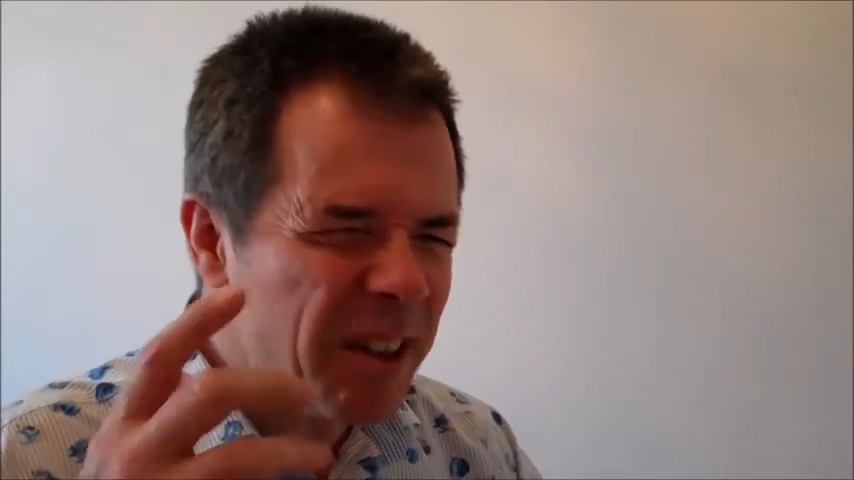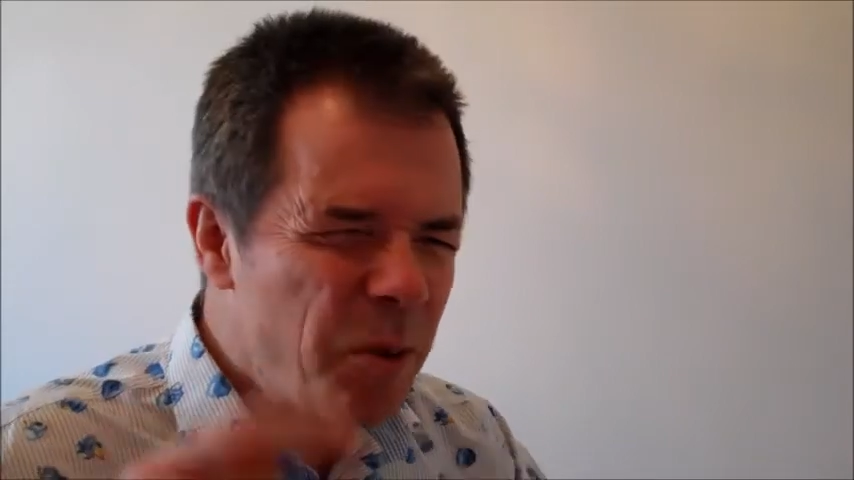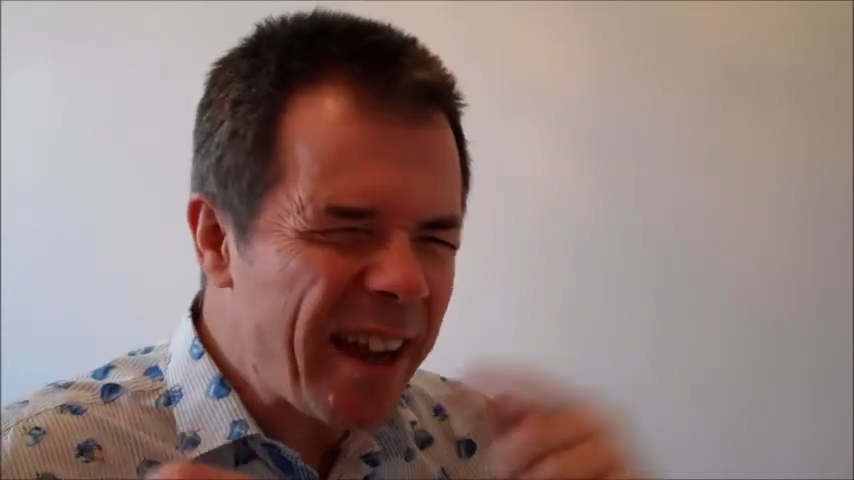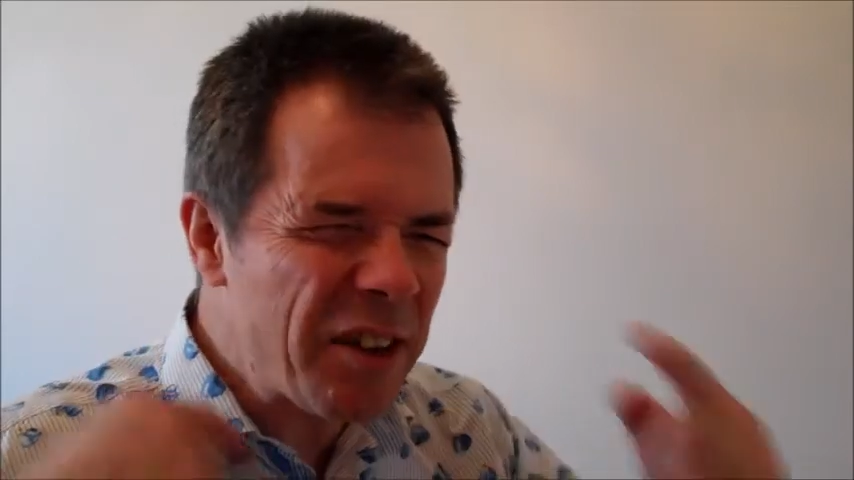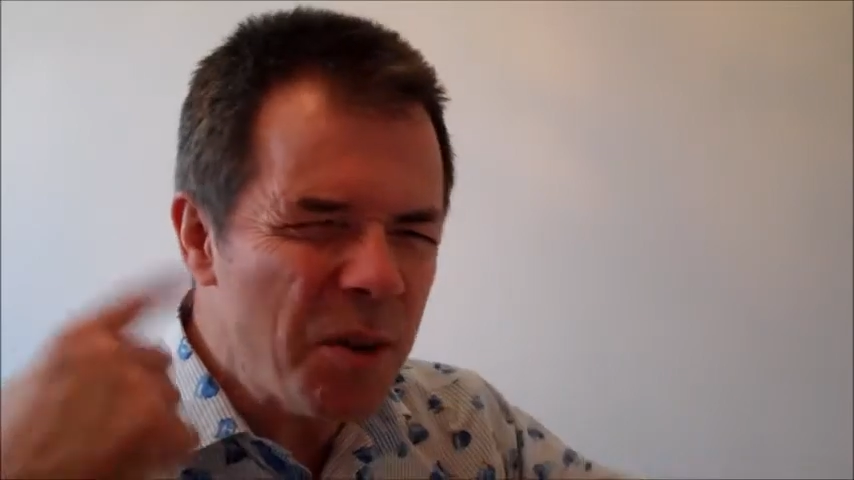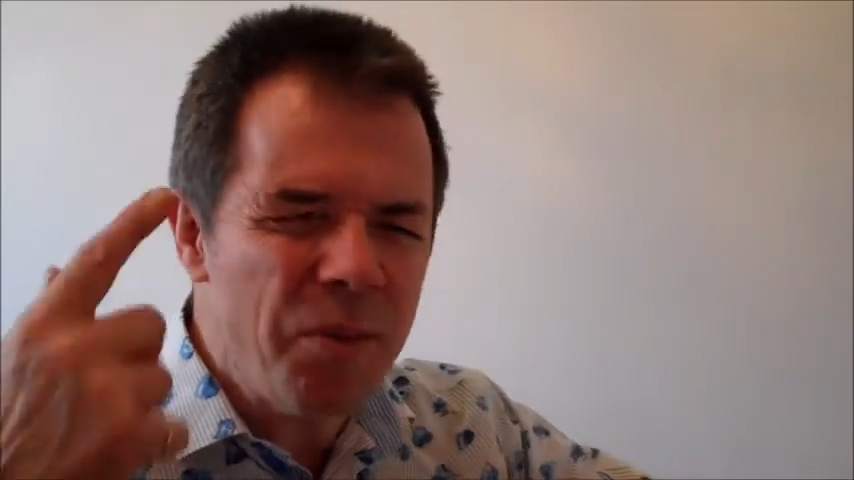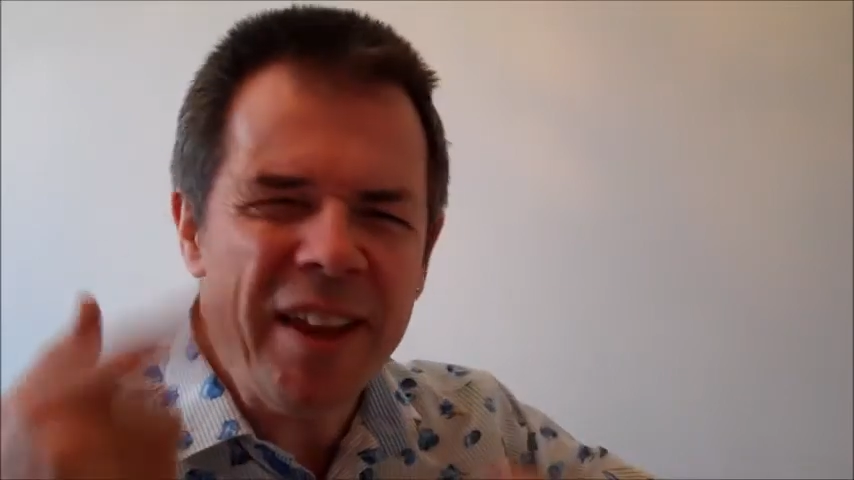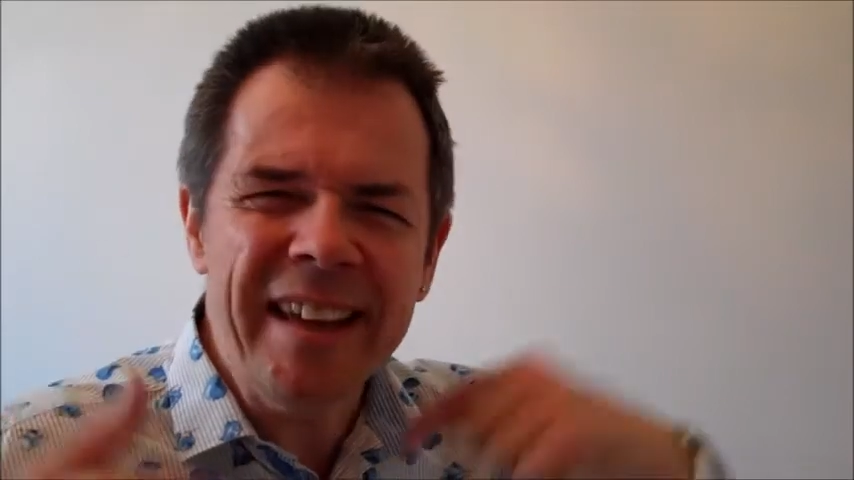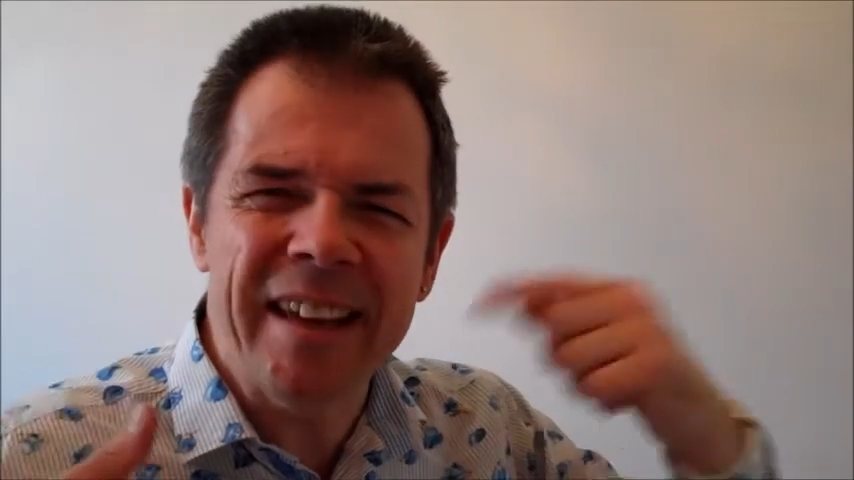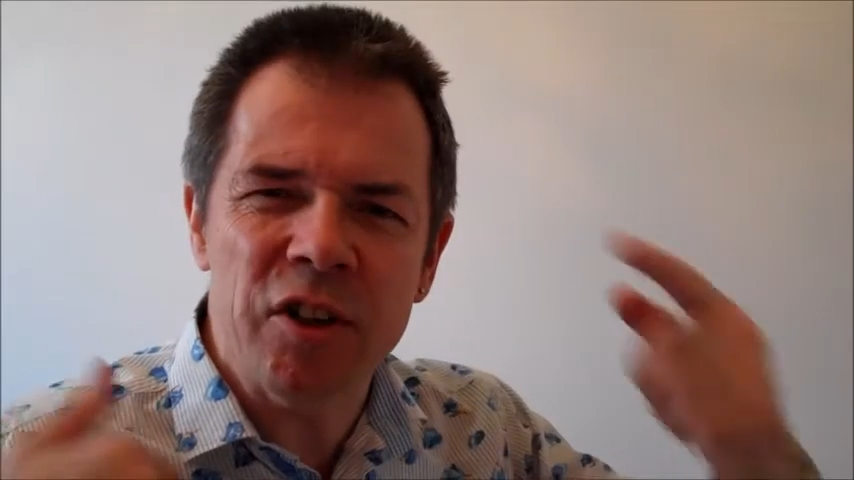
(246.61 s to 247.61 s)
that's what gets them
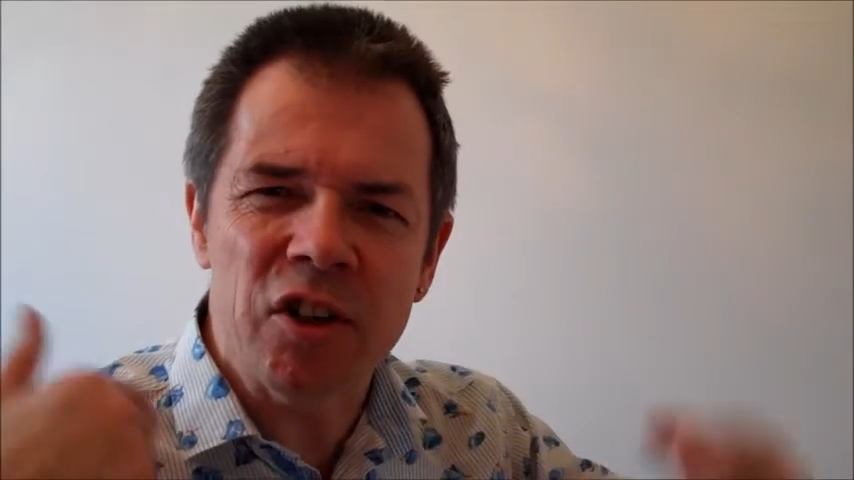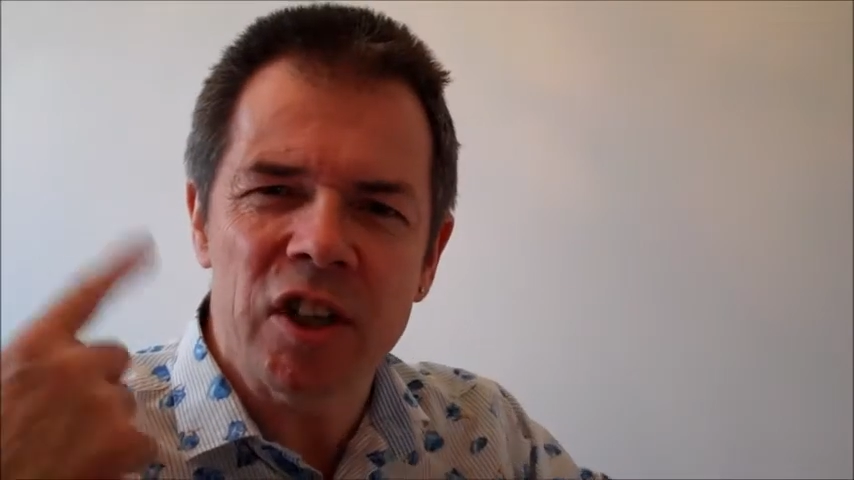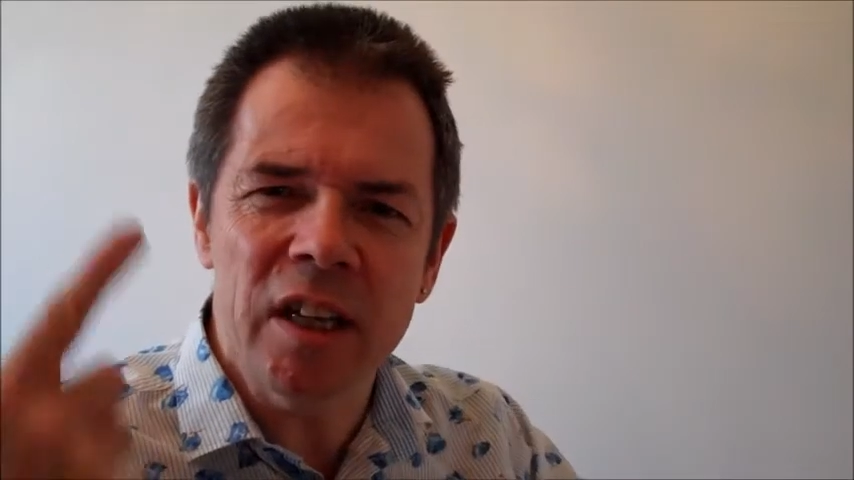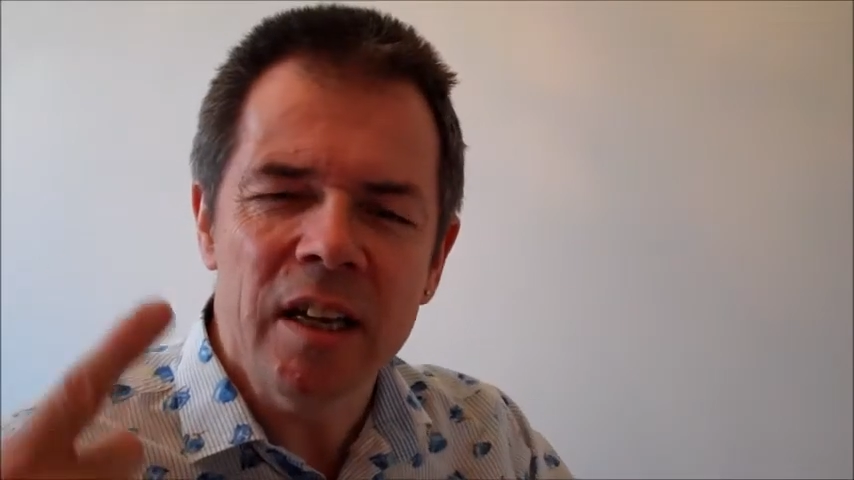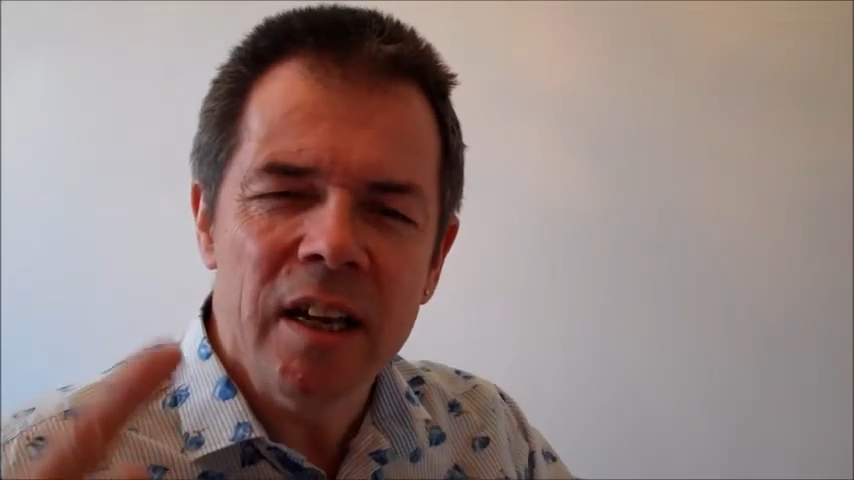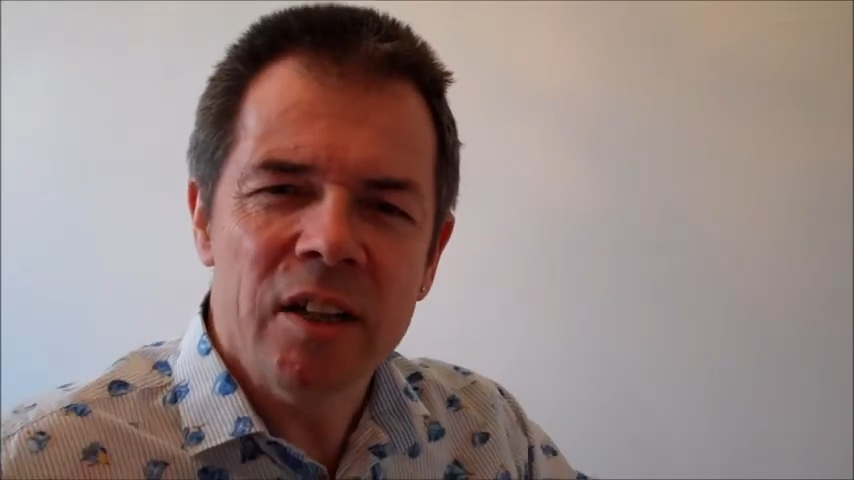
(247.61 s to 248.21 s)
thinking, you see.